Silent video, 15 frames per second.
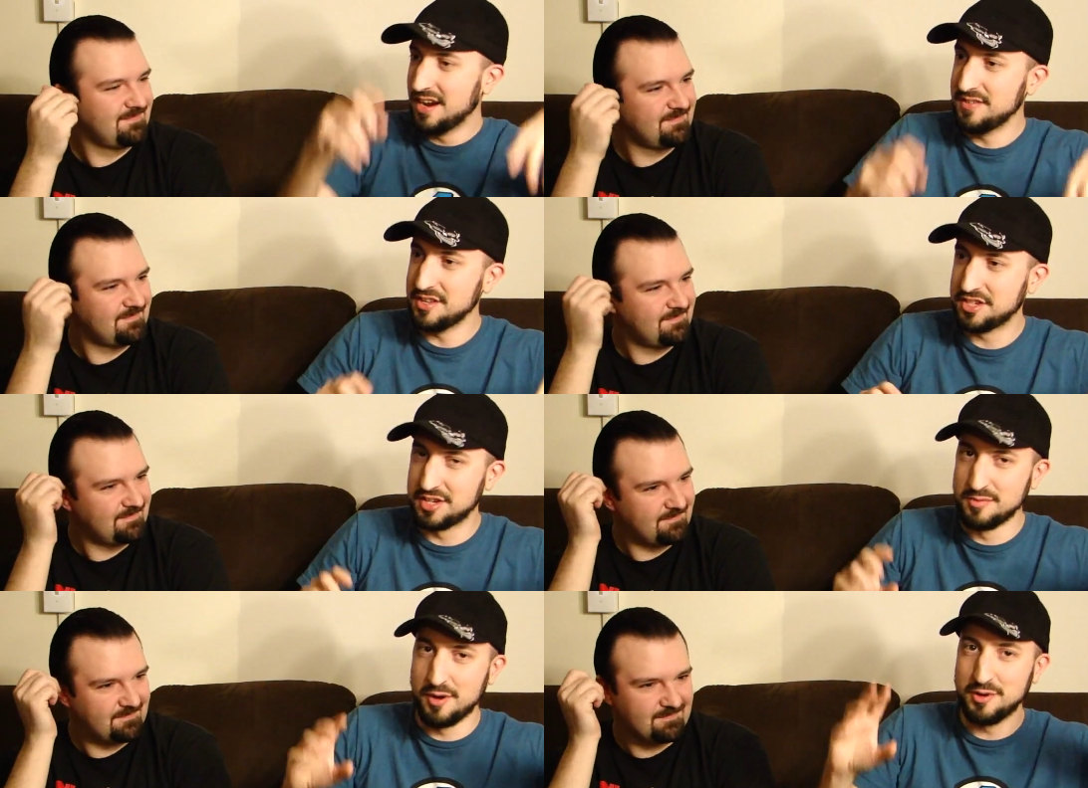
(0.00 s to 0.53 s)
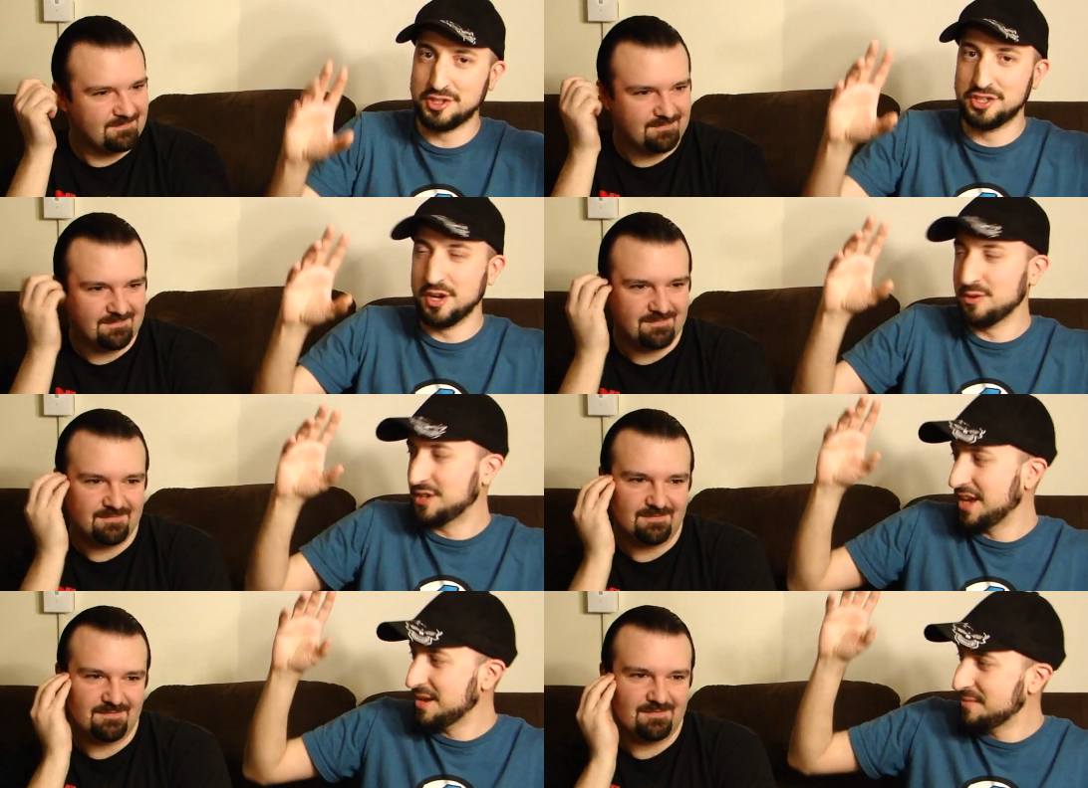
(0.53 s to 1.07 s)
Speaker 1: And then Samoa
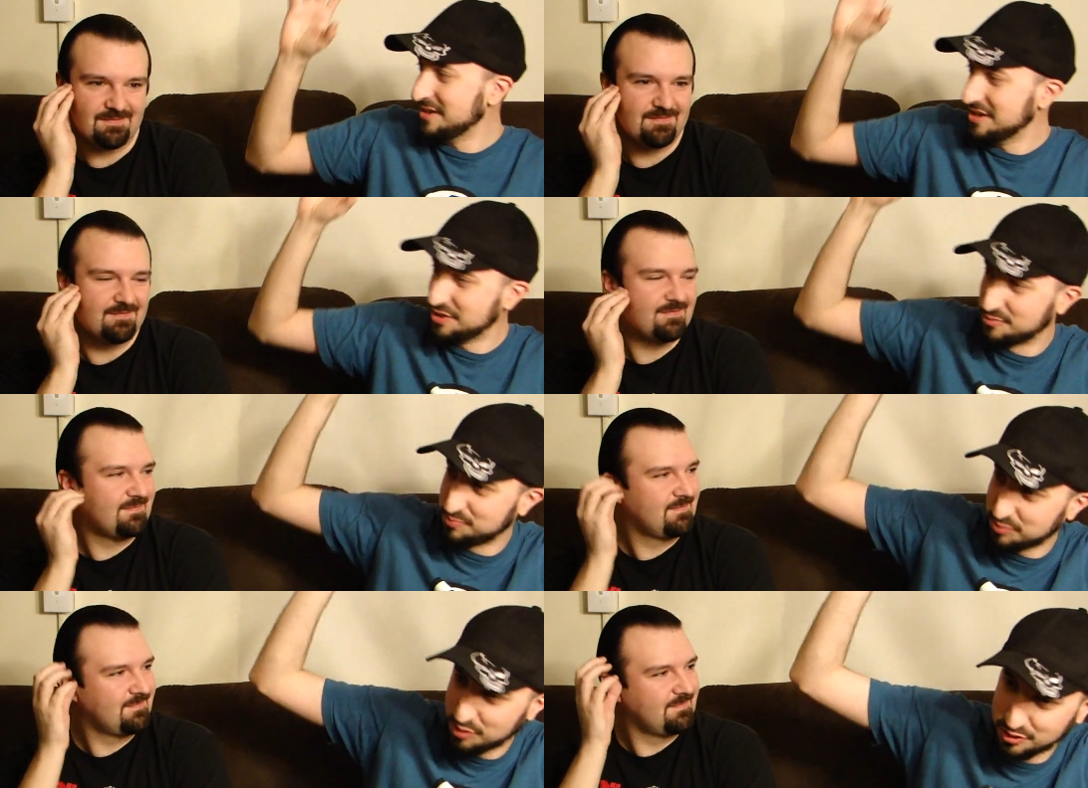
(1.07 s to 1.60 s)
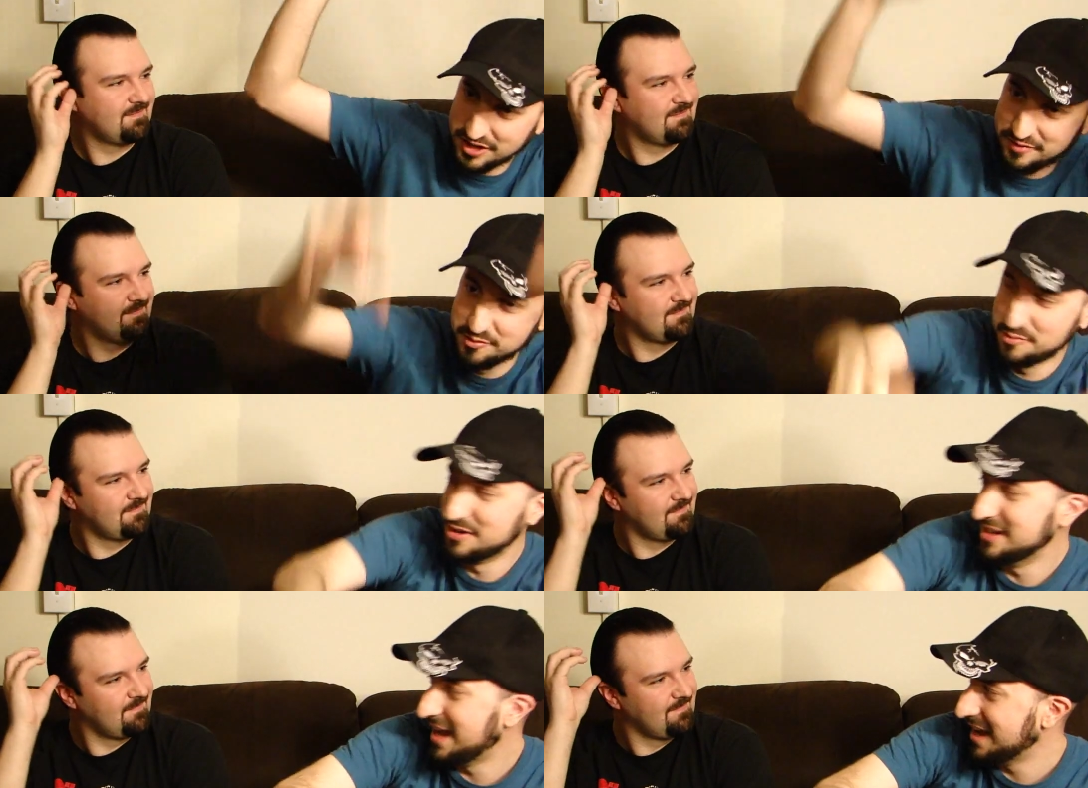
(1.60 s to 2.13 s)
Joe came and he just pulled
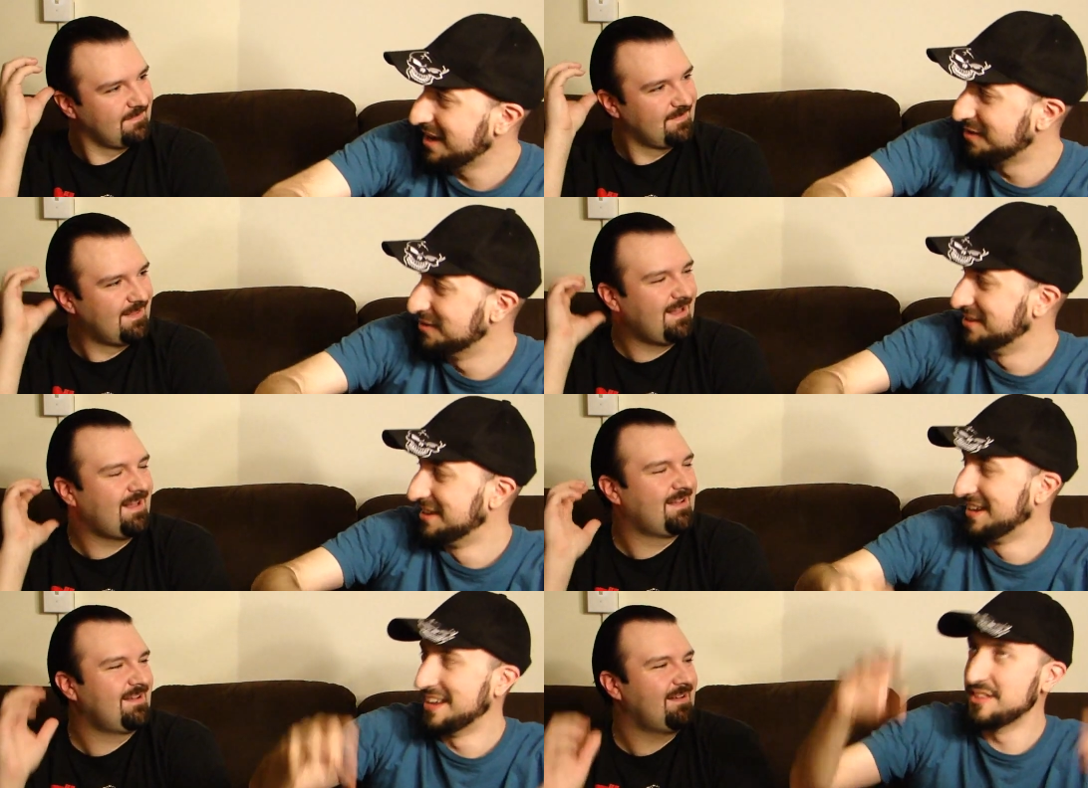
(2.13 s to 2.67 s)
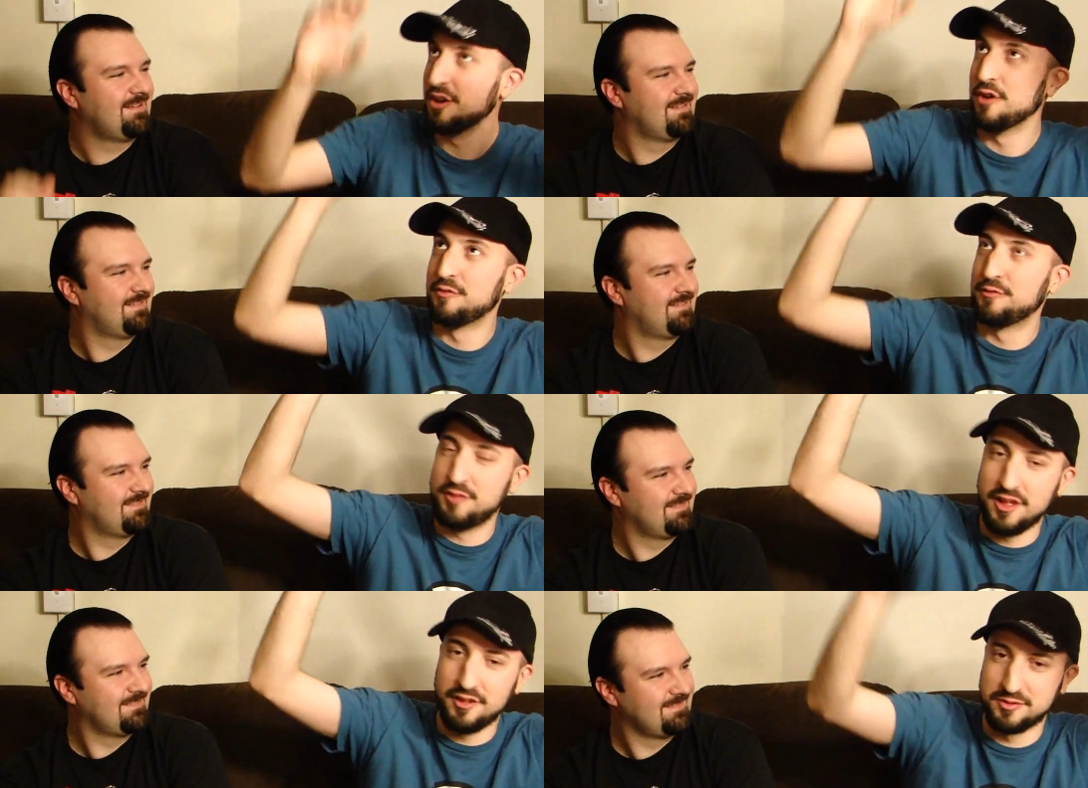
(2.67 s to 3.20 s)
everyone down. They all
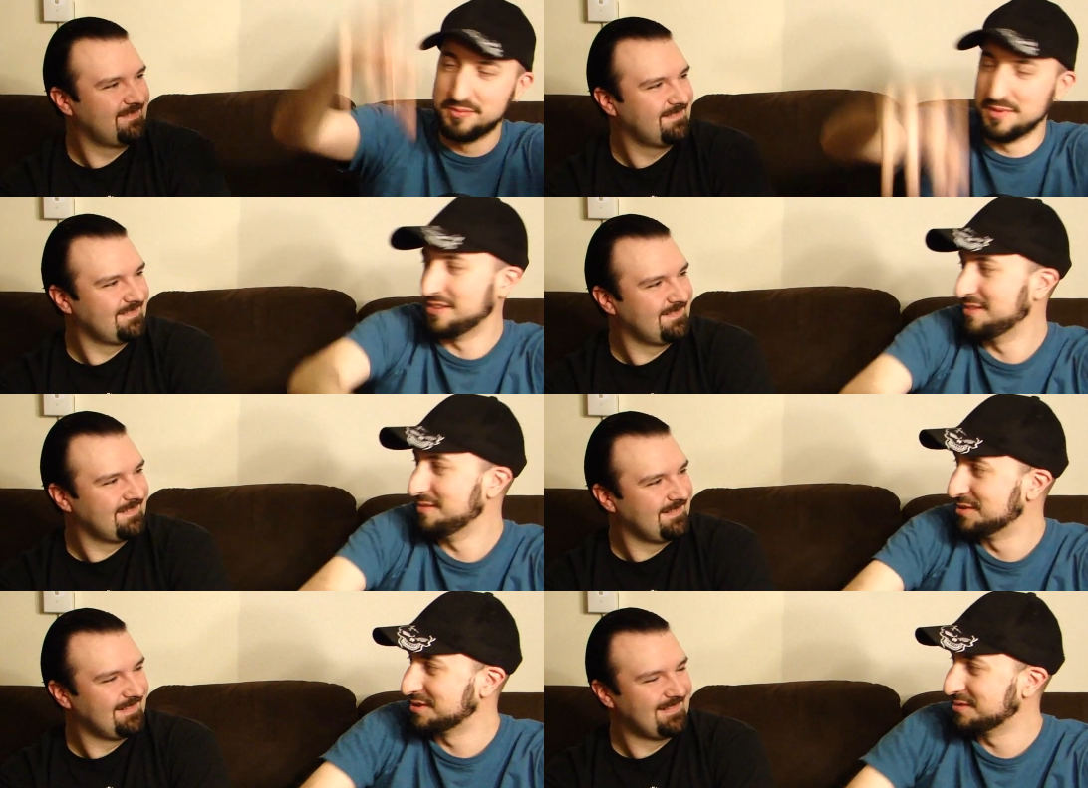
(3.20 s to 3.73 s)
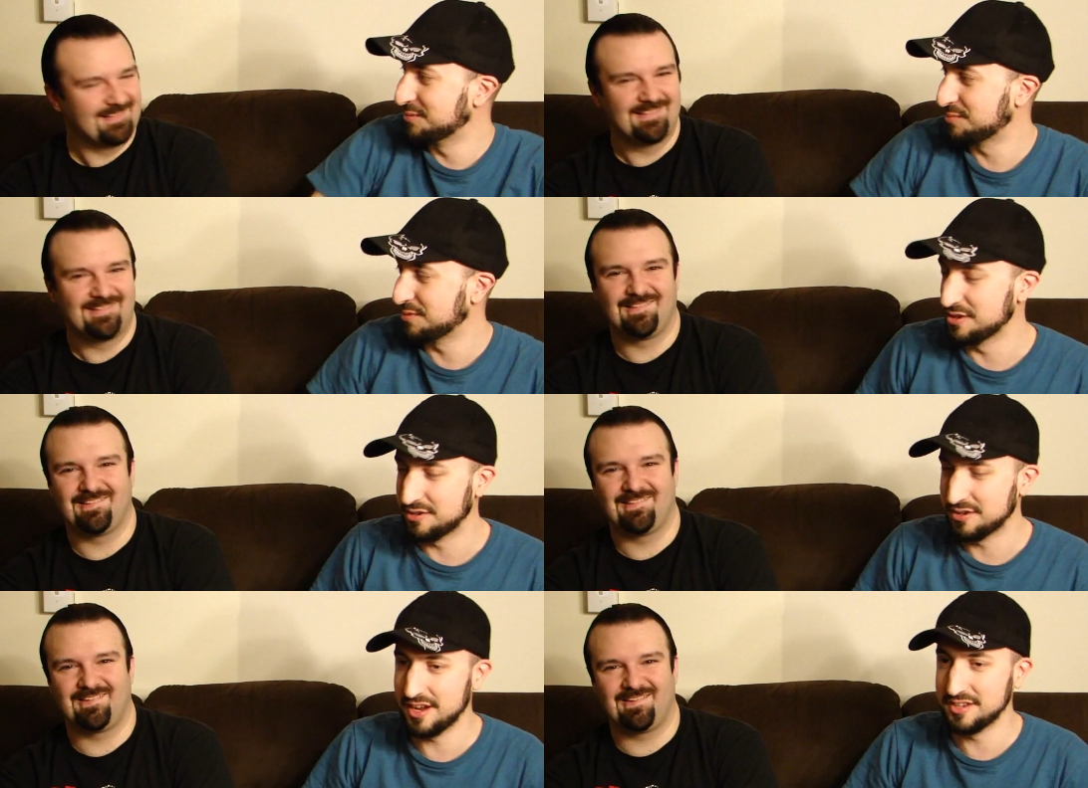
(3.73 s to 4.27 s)
fell from the. It was, it was
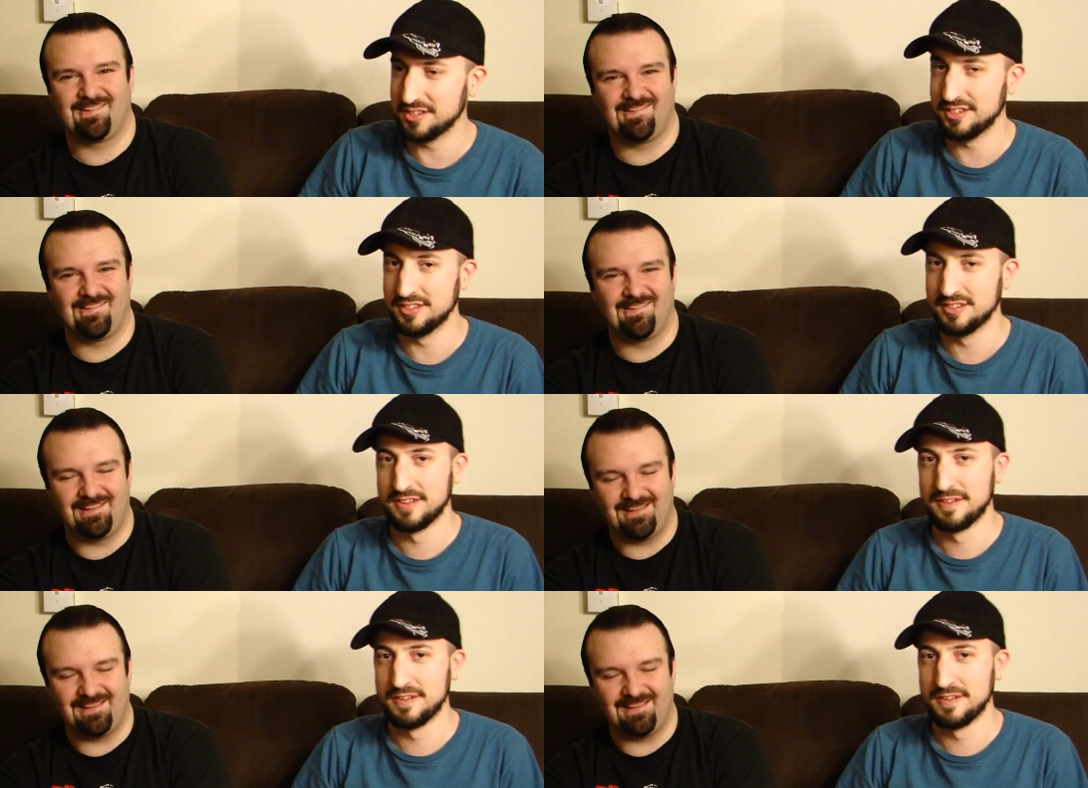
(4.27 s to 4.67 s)
pretty crazy.